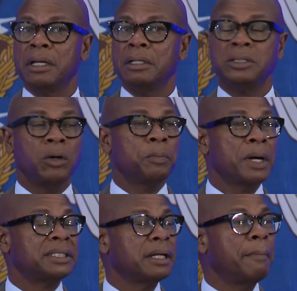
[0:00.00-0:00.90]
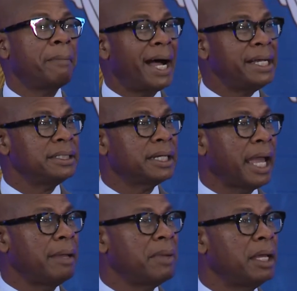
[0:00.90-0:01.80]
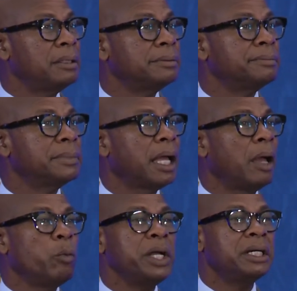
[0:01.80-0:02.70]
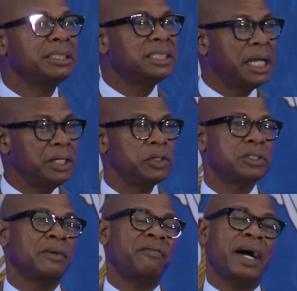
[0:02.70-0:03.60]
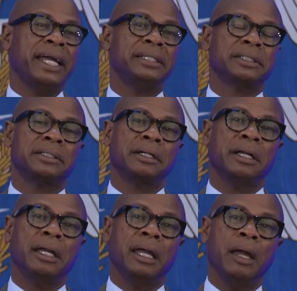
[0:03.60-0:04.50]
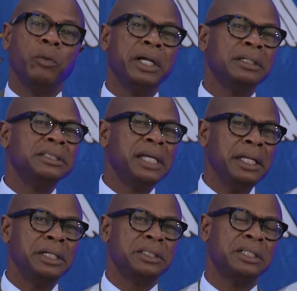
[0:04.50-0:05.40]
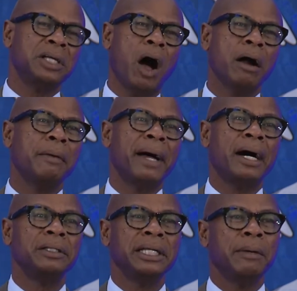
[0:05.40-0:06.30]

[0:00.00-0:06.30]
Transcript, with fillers: So President Biden came in, and we continued to fight. And we continued to talk about the